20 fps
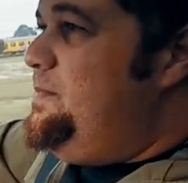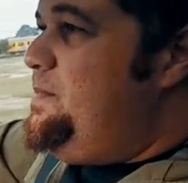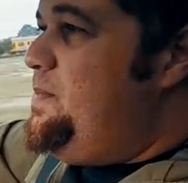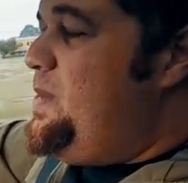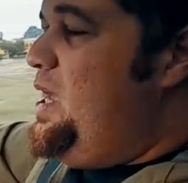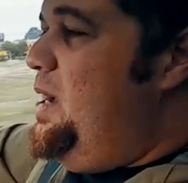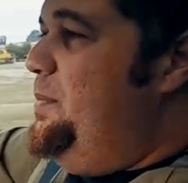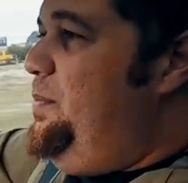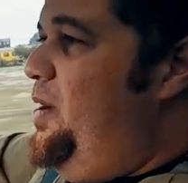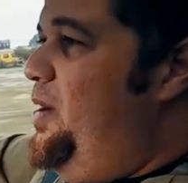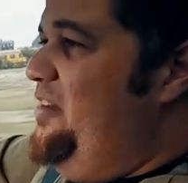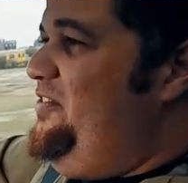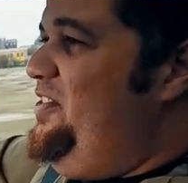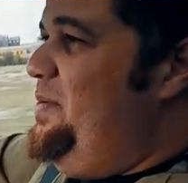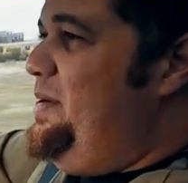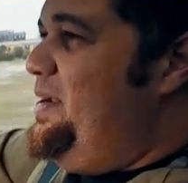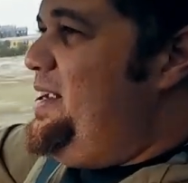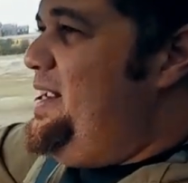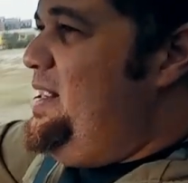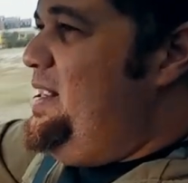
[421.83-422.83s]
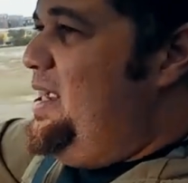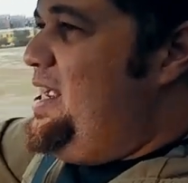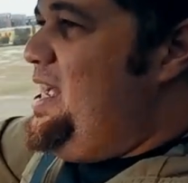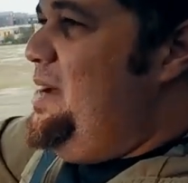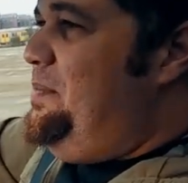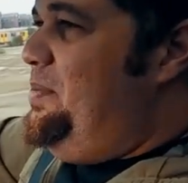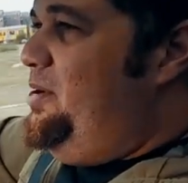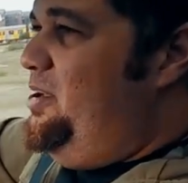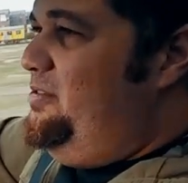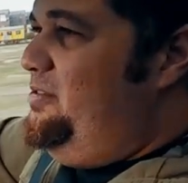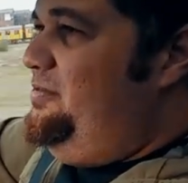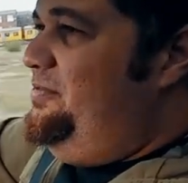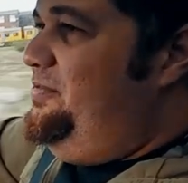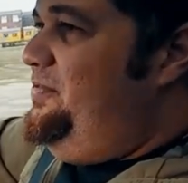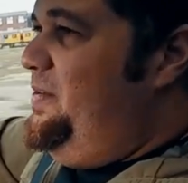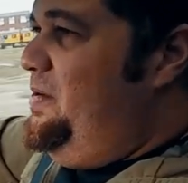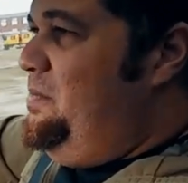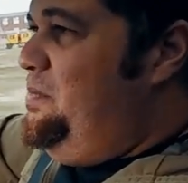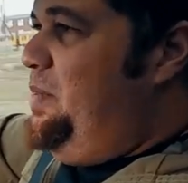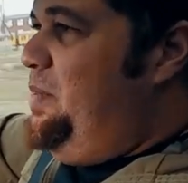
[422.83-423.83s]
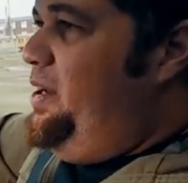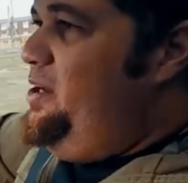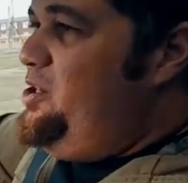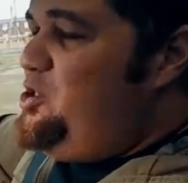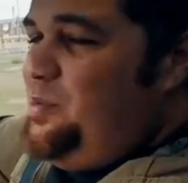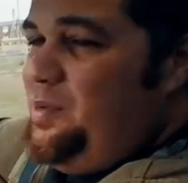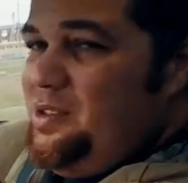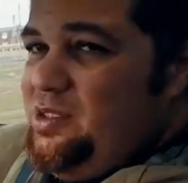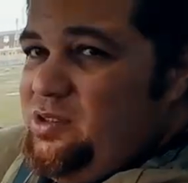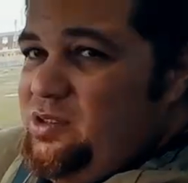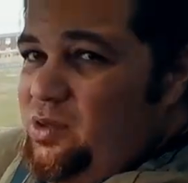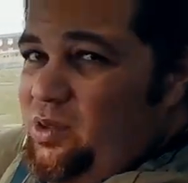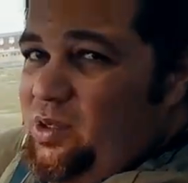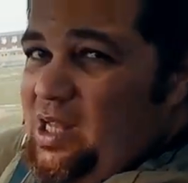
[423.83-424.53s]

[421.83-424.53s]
apart from a couple of embellishments, all